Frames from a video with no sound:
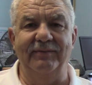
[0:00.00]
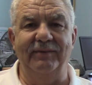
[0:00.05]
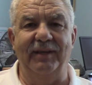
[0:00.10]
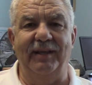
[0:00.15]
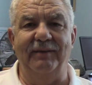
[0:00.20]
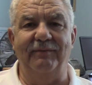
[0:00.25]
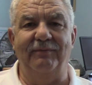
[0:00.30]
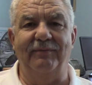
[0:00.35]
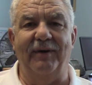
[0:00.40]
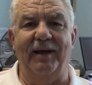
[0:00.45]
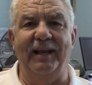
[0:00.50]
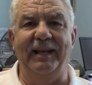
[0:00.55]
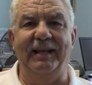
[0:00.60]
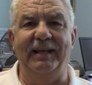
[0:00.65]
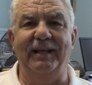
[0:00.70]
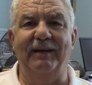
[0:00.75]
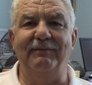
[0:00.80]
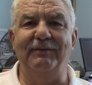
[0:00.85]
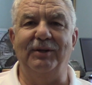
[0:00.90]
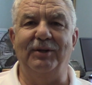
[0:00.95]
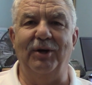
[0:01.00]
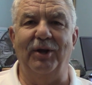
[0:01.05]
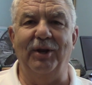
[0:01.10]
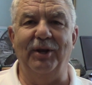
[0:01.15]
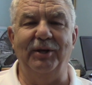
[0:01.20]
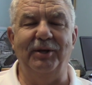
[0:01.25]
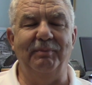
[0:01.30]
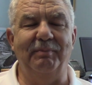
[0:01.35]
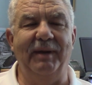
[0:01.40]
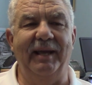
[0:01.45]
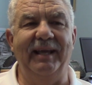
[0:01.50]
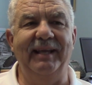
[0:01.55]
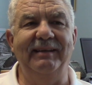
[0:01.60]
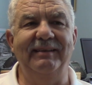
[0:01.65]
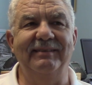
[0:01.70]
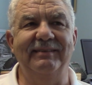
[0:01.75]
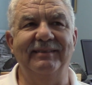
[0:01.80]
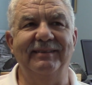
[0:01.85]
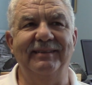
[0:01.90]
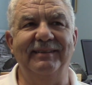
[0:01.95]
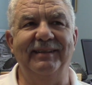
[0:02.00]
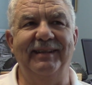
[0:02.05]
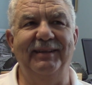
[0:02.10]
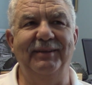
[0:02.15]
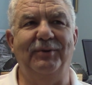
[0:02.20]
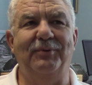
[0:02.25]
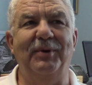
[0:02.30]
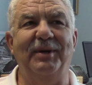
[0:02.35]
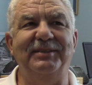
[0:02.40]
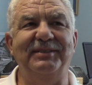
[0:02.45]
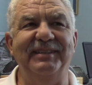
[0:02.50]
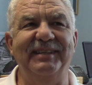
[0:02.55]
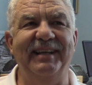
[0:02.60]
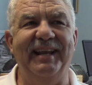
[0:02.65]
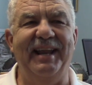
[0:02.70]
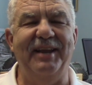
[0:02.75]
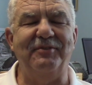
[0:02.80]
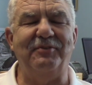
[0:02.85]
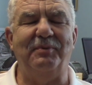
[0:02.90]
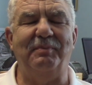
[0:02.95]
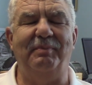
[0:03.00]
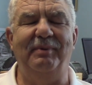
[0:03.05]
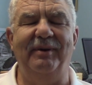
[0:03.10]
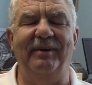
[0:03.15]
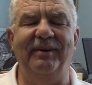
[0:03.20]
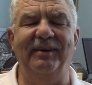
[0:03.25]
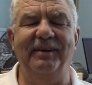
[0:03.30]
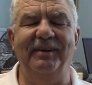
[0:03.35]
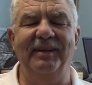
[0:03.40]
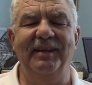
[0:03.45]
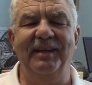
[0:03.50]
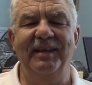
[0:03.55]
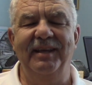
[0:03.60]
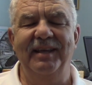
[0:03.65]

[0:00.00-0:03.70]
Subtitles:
at Folly love to call a debate, the question and answer period.